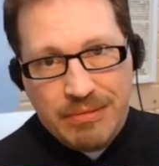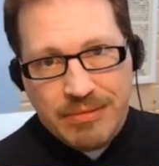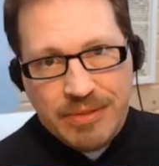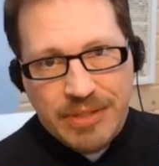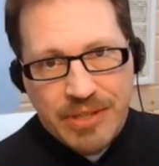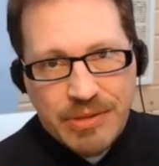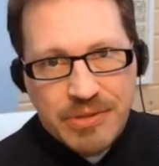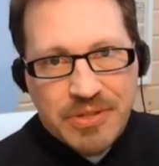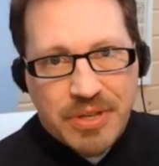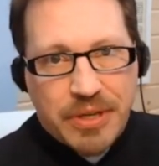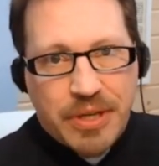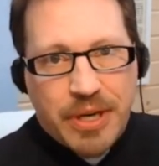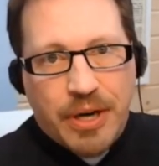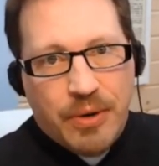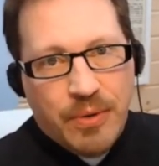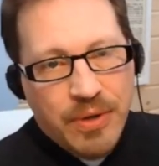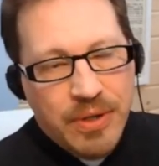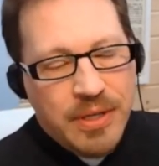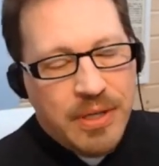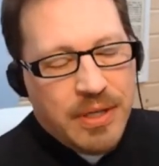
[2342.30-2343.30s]
years
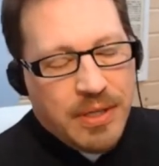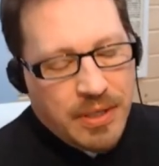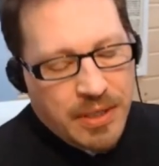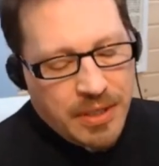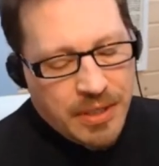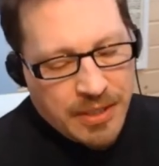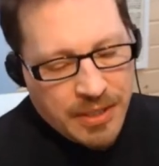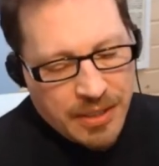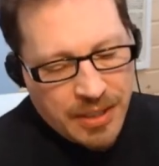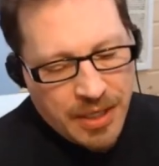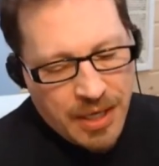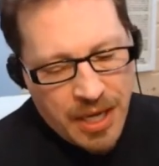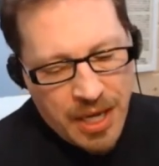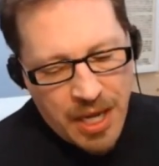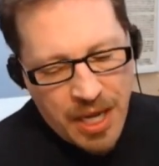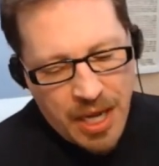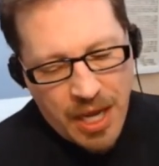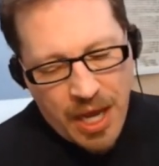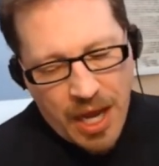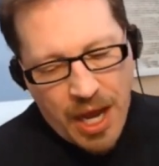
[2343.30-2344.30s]
ago.
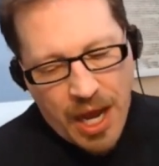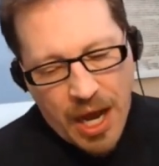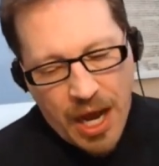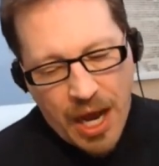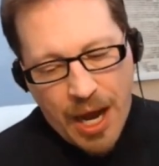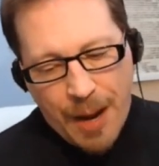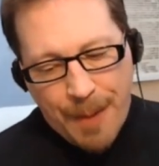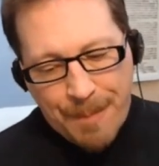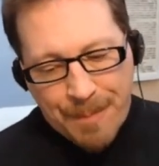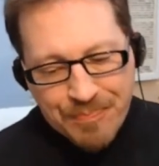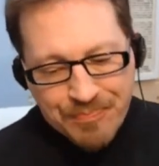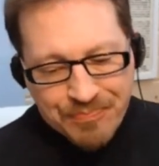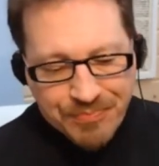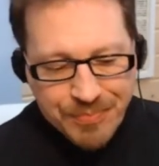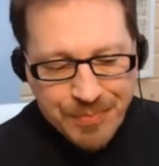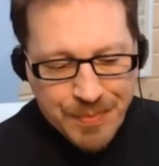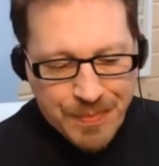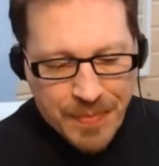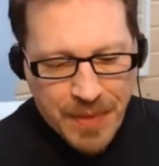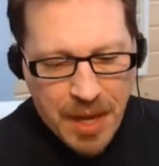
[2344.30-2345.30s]

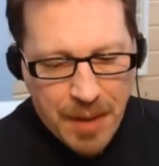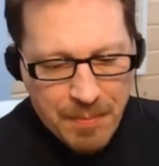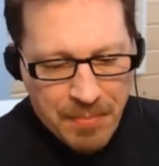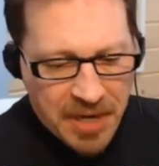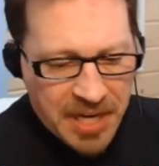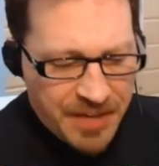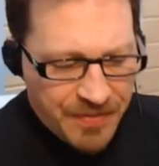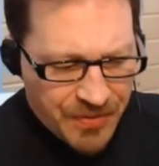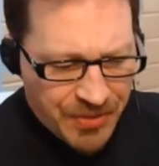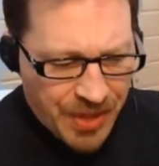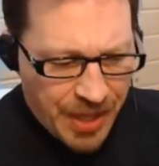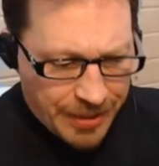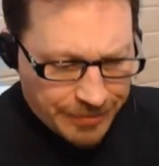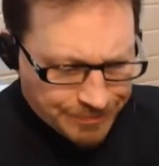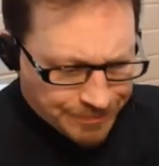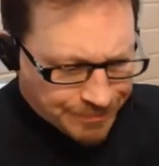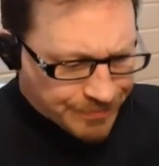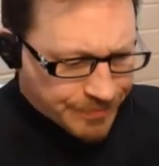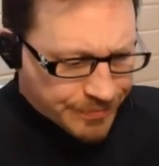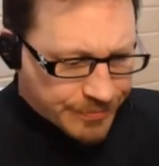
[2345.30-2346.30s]
But even
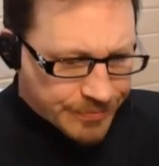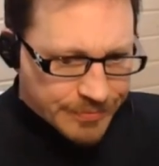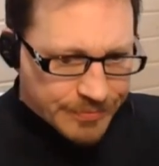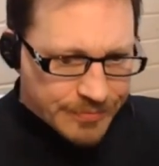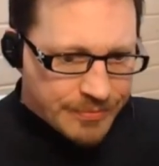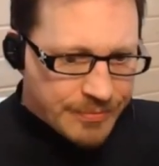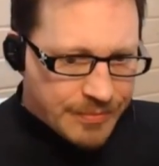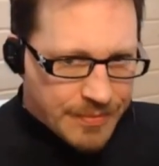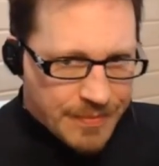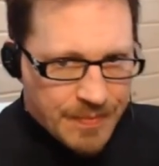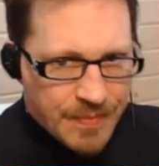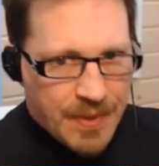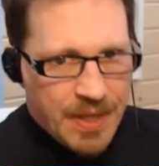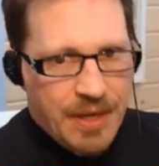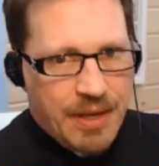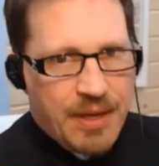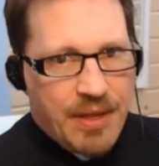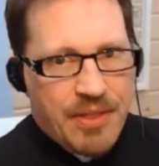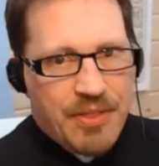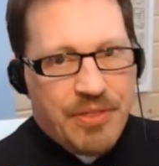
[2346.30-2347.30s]
then,
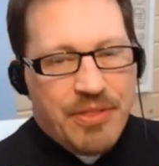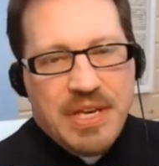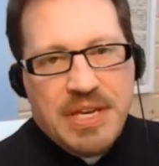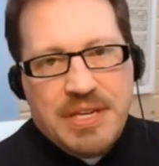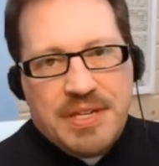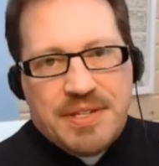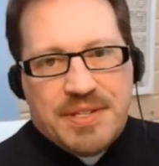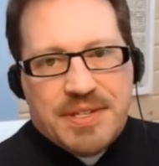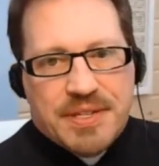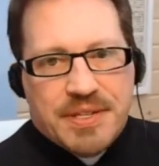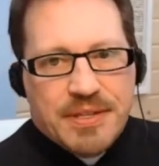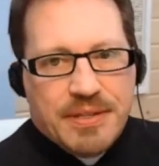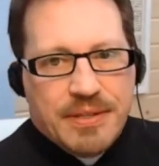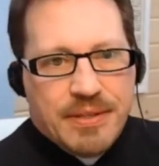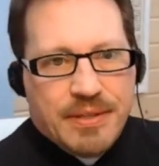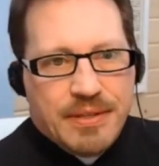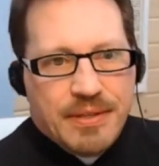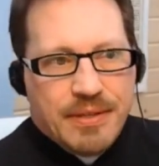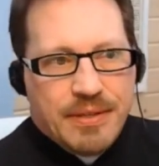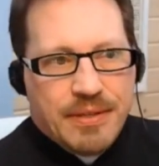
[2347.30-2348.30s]
these,
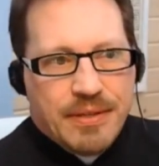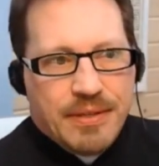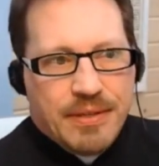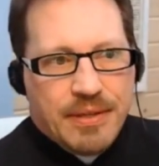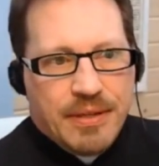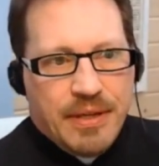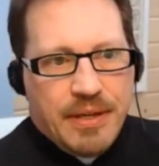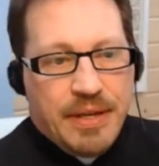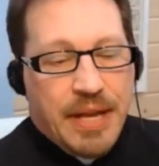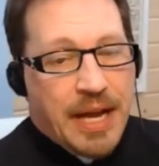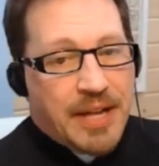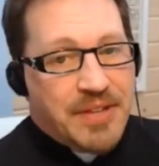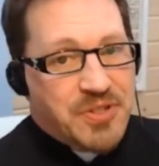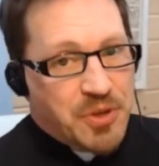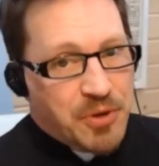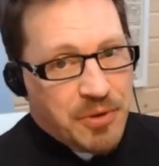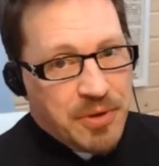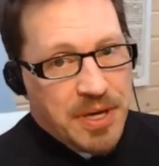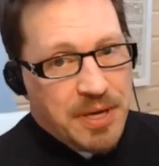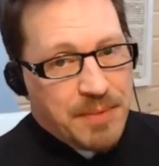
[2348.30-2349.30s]
not
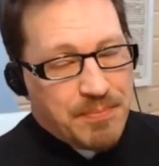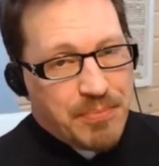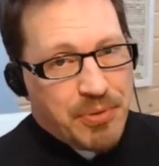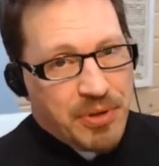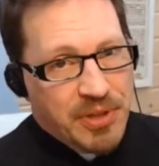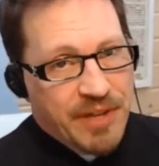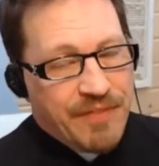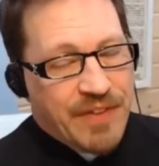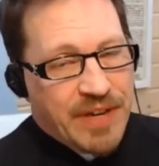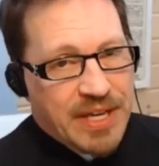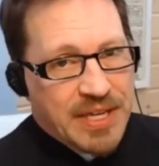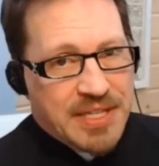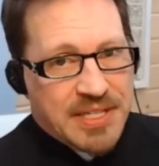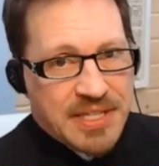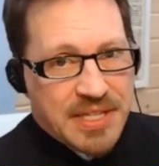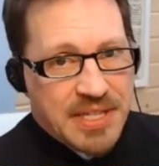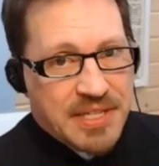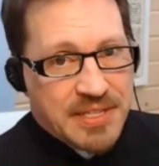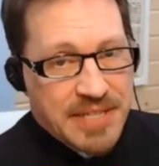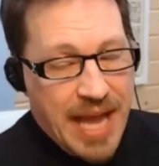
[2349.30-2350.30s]
so prolific as
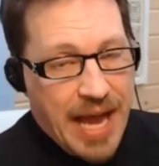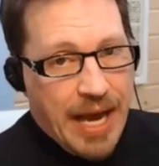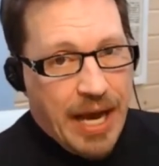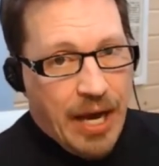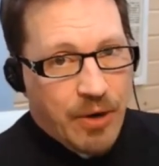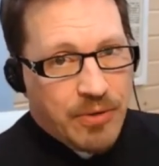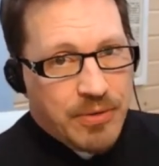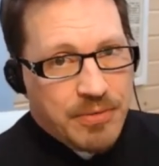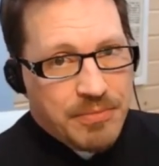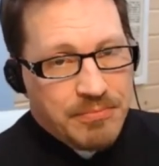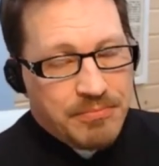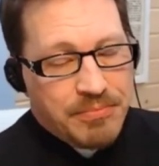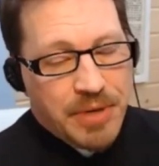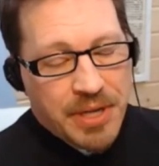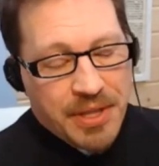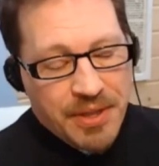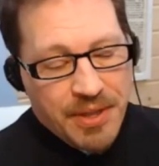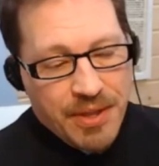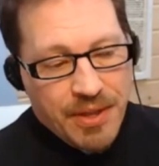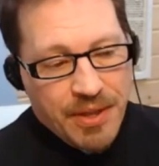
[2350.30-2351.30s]
it is now,
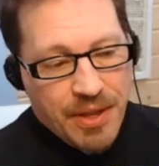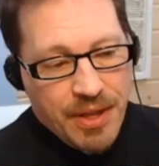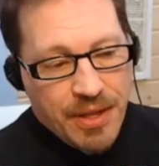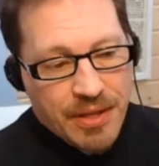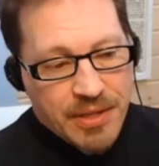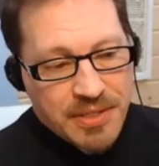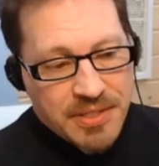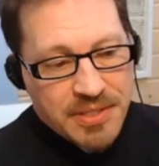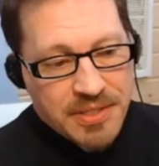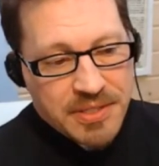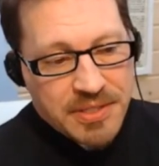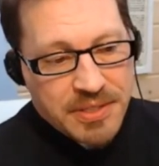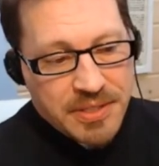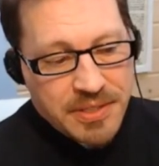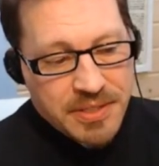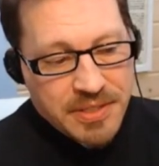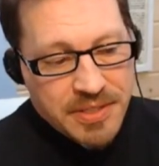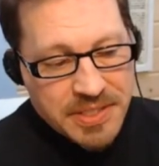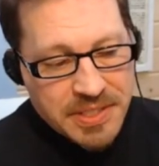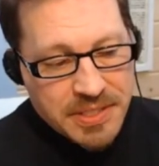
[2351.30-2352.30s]
but
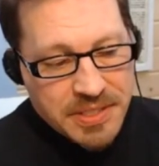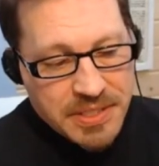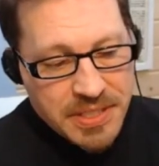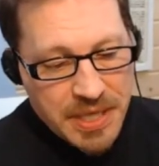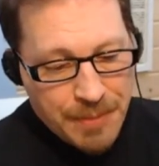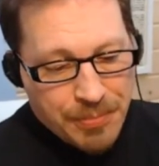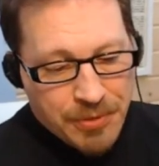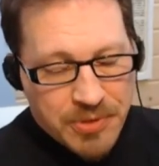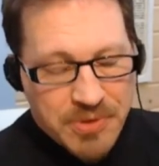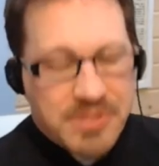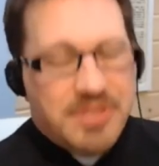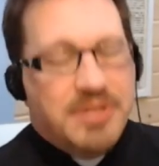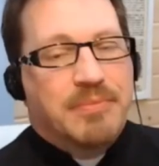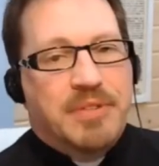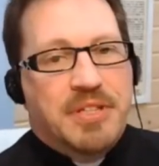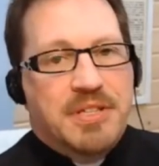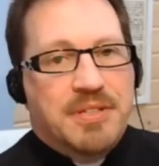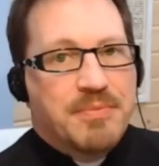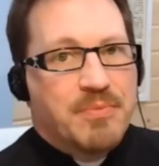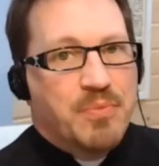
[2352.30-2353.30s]
Templar
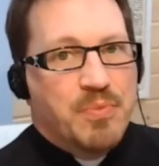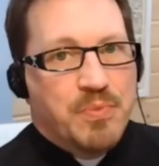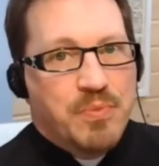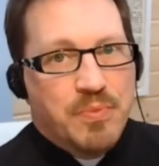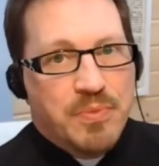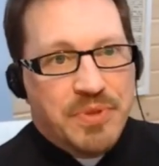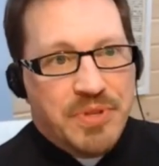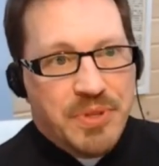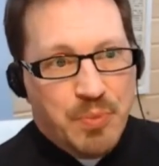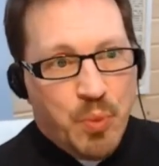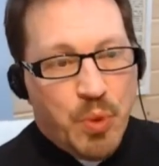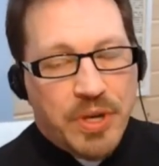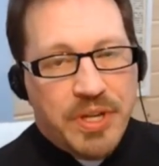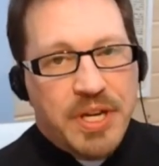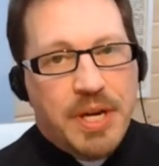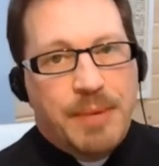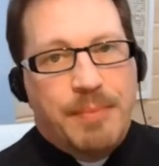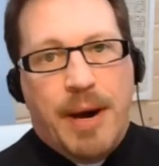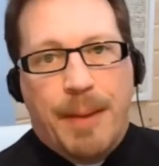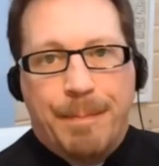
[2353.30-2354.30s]
symbolism would
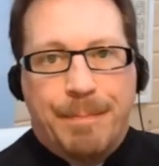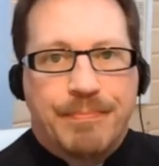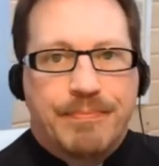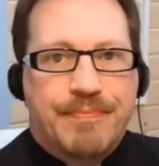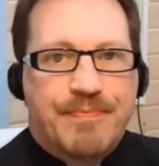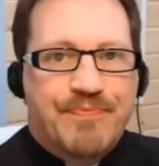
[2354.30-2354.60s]
come up.